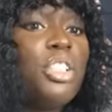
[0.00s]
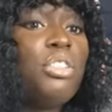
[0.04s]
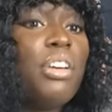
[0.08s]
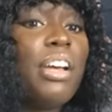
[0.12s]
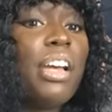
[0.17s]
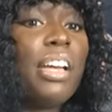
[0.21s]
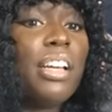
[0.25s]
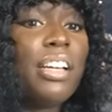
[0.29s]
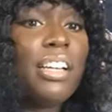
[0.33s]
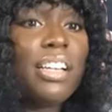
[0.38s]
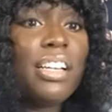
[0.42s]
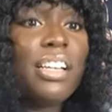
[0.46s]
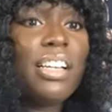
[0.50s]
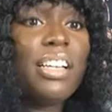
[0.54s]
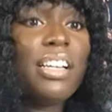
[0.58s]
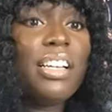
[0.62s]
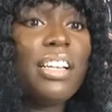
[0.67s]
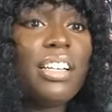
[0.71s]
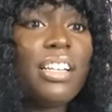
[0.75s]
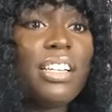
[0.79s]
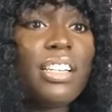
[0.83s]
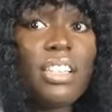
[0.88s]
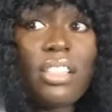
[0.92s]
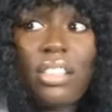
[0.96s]
you? I'm turning
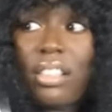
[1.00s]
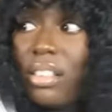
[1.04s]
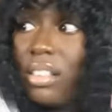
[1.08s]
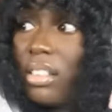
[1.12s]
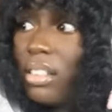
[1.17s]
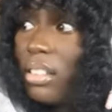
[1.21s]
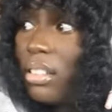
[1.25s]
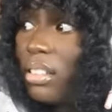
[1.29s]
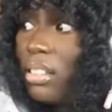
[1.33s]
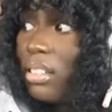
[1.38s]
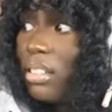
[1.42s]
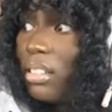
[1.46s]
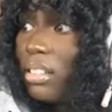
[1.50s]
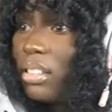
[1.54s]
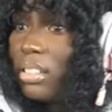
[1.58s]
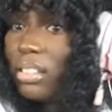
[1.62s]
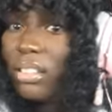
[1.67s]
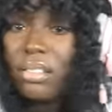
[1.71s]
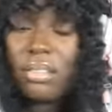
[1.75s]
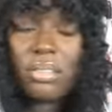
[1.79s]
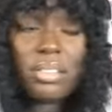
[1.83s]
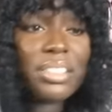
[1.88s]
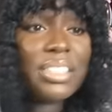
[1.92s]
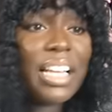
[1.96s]
off the
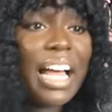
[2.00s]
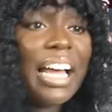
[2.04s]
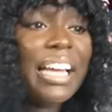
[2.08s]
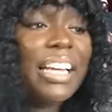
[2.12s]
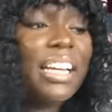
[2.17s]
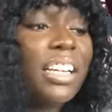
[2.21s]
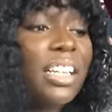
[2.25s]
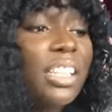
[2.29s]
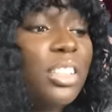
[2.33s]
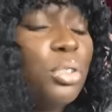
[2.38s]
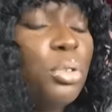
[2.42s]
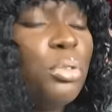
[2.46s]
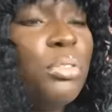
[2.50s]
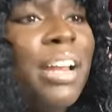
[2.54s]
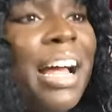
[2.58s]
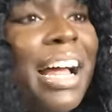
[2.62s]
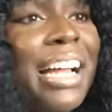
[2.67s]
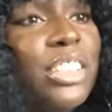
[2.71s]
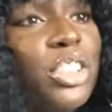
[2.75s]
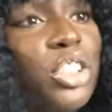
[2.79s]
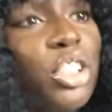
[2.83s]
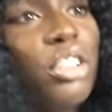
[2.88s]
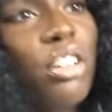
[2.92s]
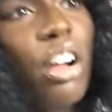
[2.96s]
power. Siah, do
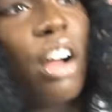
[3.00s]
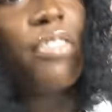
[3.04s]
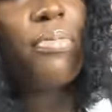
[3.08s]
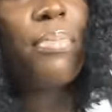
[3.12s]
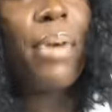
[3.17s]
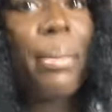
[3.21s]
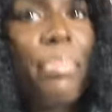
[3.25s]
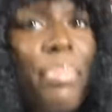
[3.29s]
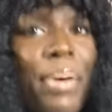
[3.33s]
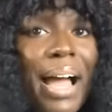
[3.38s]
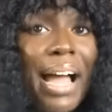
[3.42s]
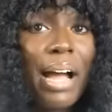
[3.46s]
not turn off my